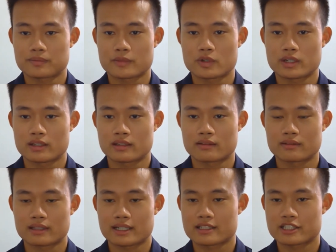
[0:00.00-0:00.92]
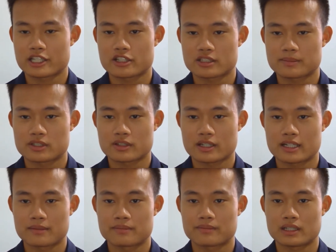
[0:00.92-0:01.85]
Go ahead and like, share, and
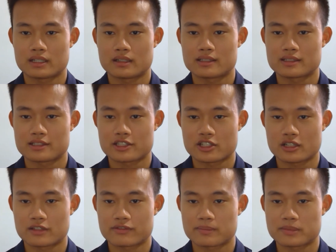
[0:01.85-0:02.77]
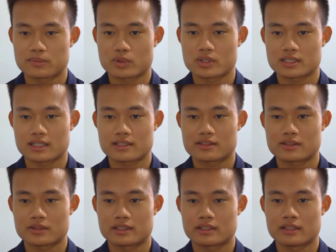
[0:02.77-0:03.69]
subscribe. This is John from Sports Science
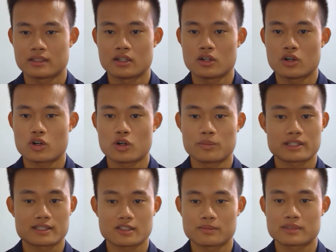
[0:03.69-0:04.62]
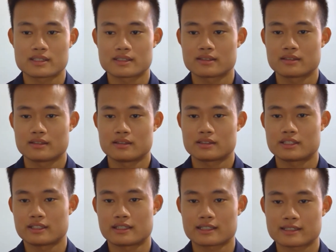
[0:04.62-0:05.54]
Student. Hope this helps. See
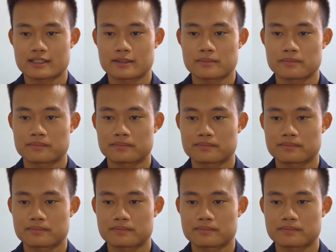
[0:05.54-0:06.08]
you next time.